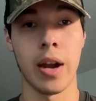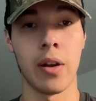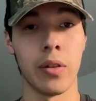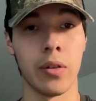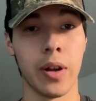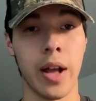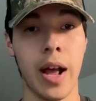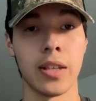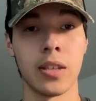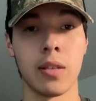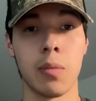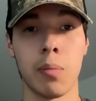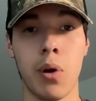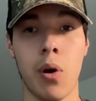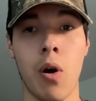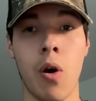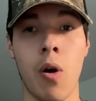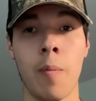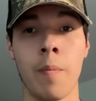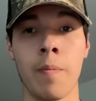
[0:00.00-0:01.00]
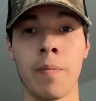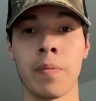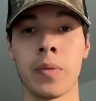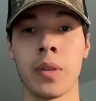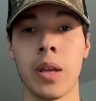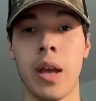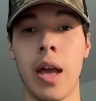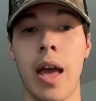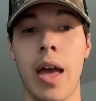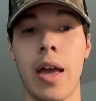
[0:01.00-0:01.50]
other guys the ball,
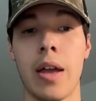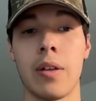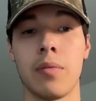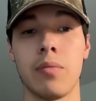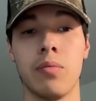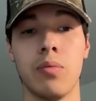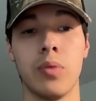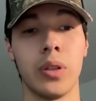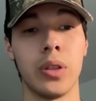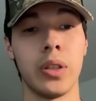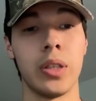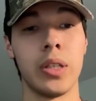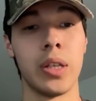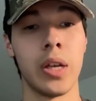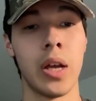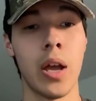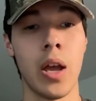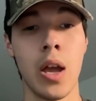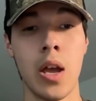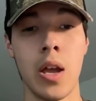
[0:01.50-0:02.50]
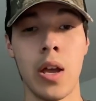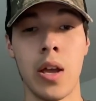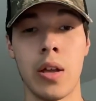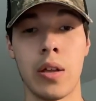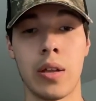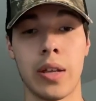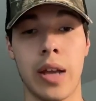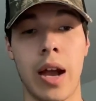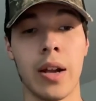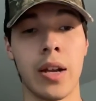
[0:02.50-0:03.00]
and really
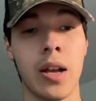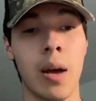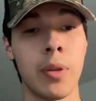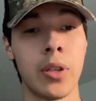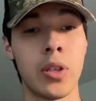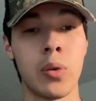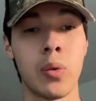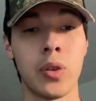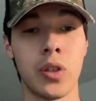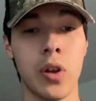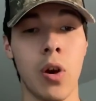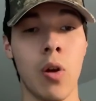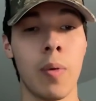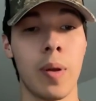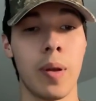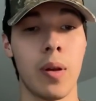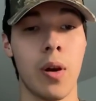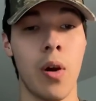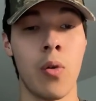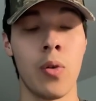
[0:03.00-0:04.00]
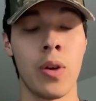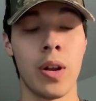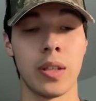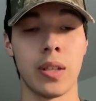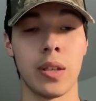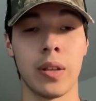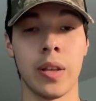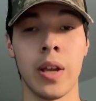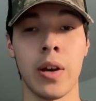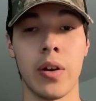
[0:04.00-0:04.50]
kind of come into his own as
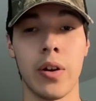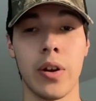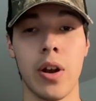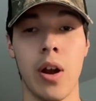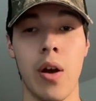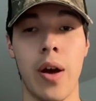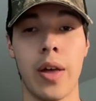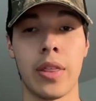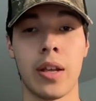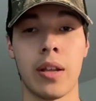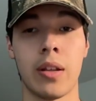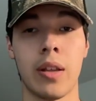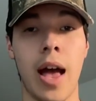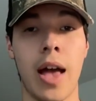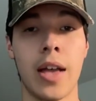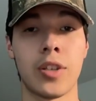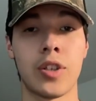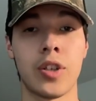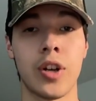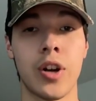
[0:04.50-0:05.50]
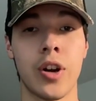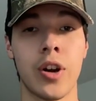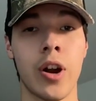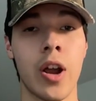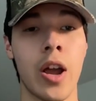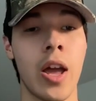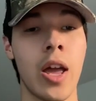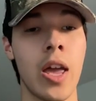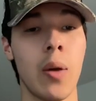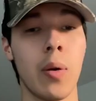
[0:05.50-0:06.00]
a leader. I think last year
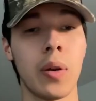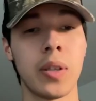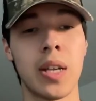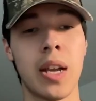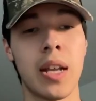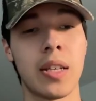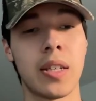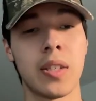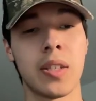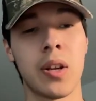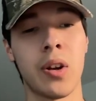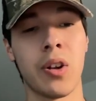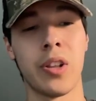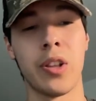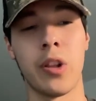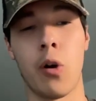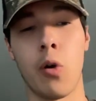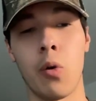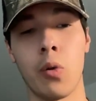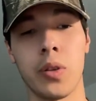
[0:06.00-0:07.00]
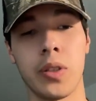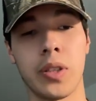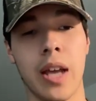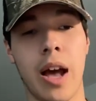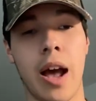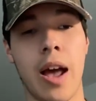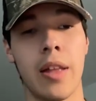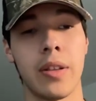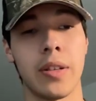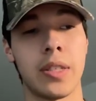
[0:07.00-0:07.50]
he wasn't necessarily the oldest
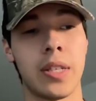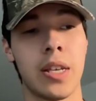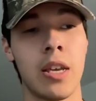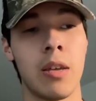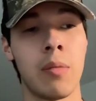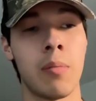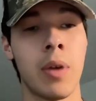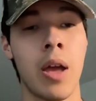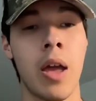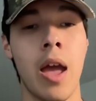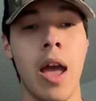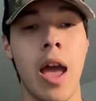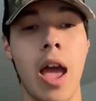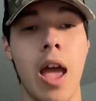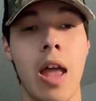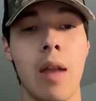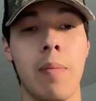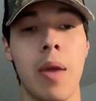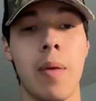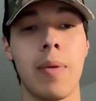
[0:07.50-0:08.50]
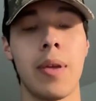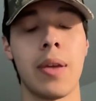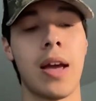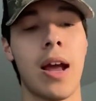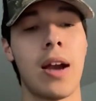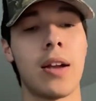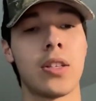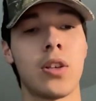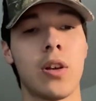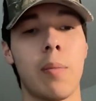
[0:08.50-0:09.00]
guy on the team, and maybe
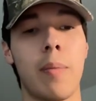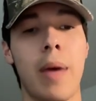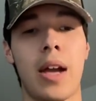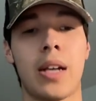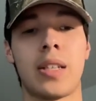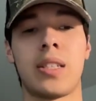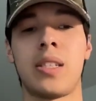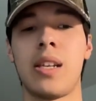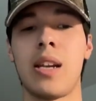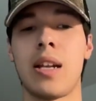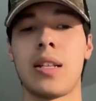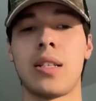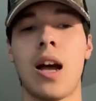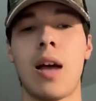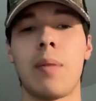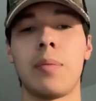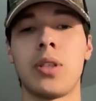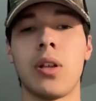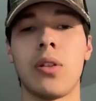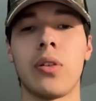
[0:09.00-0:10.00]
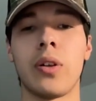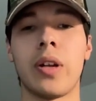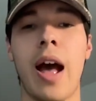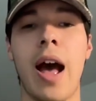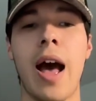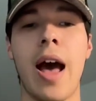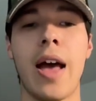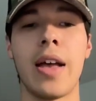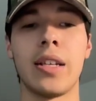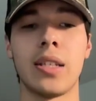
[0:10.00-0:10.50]
kind of took a back seat at times to other
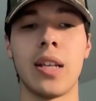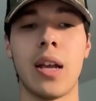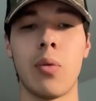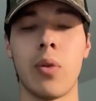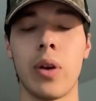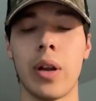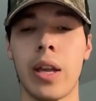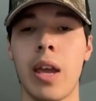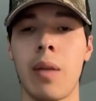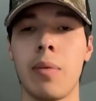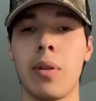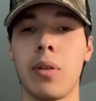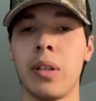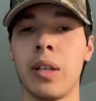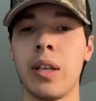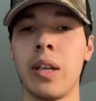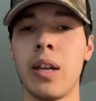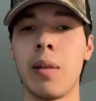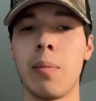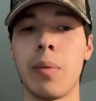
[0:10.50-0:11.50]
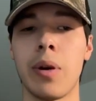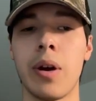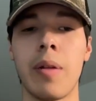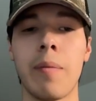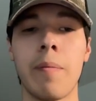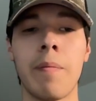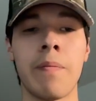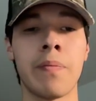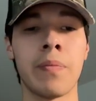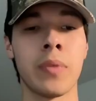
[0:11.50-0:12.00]
guys when it came to leading. But
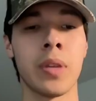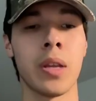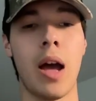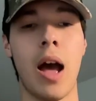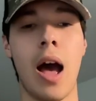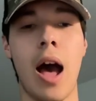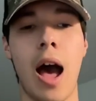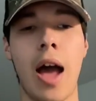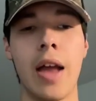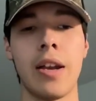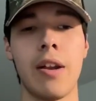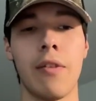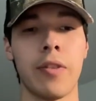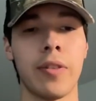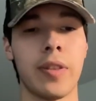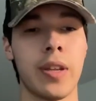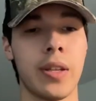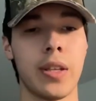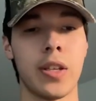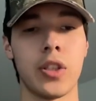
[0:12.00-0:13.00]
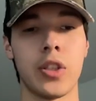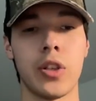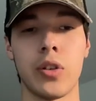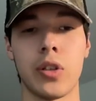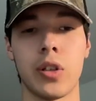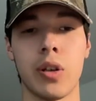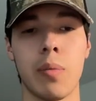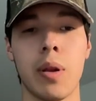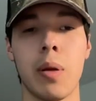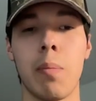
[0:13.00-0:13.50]
I definitely think this year is
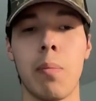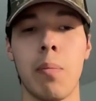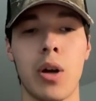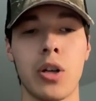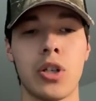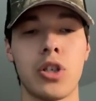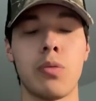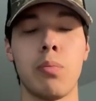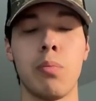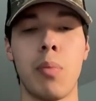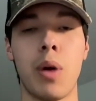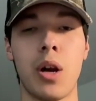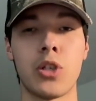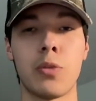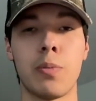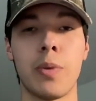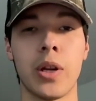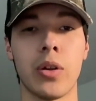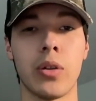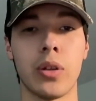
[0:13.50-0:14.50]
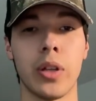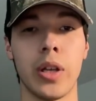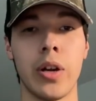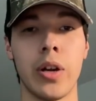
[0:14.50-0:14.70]
going to be a much bigger